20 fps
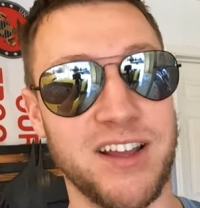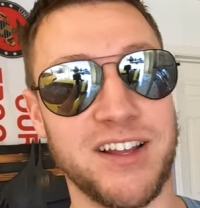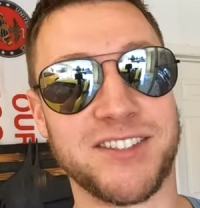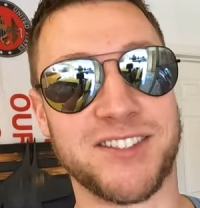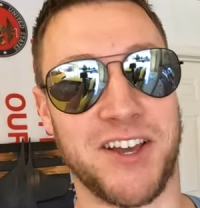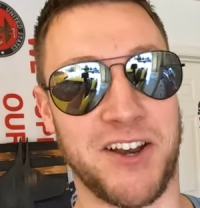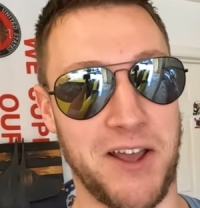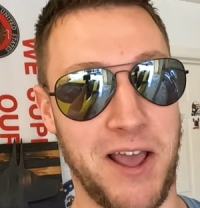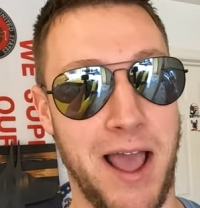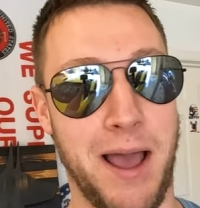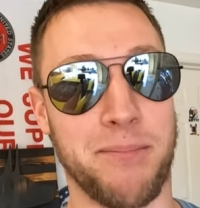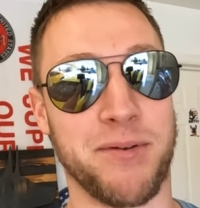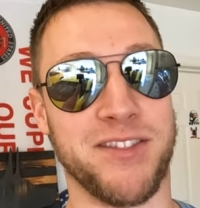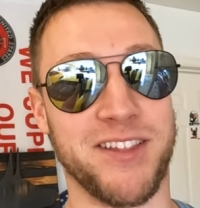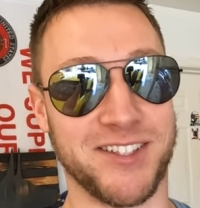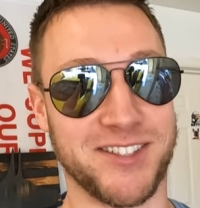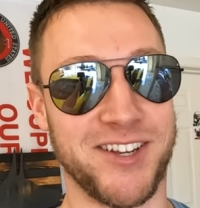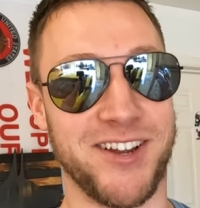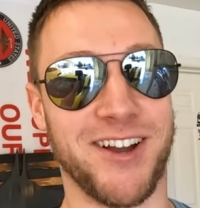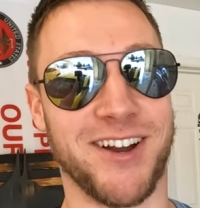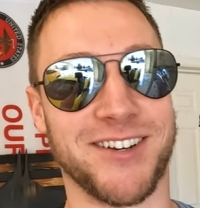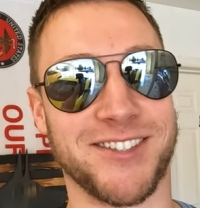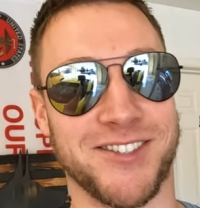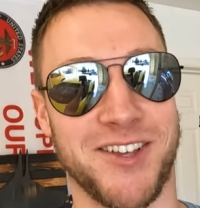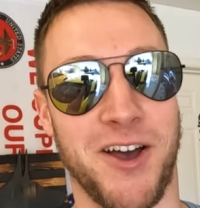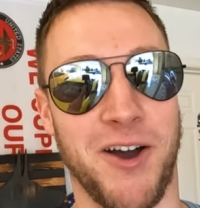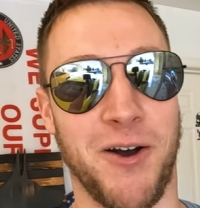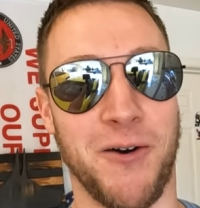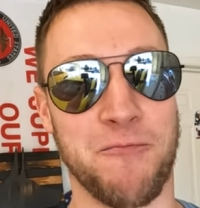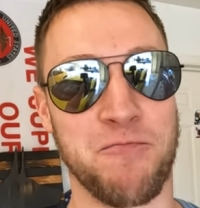It's gonna happen this year,
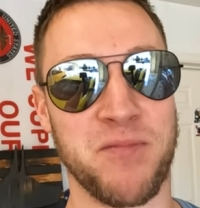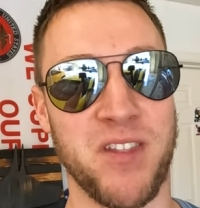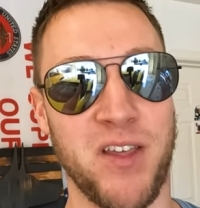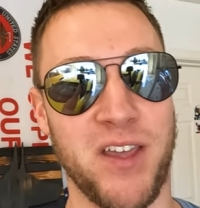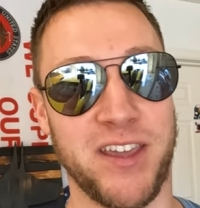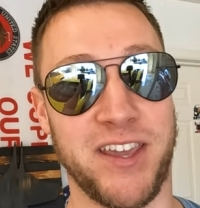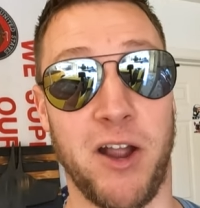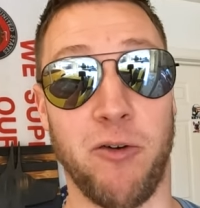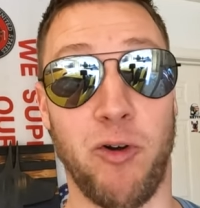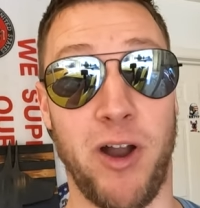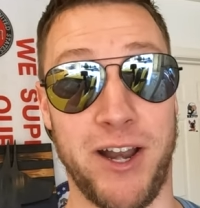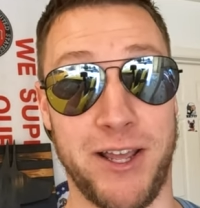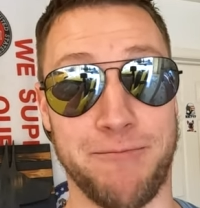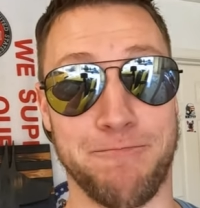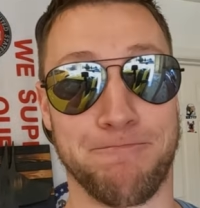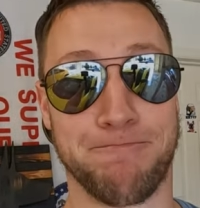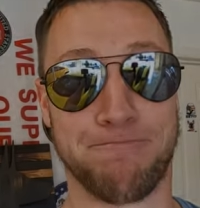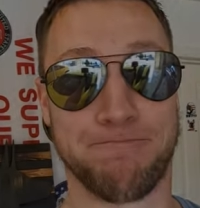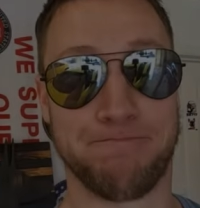so get ready.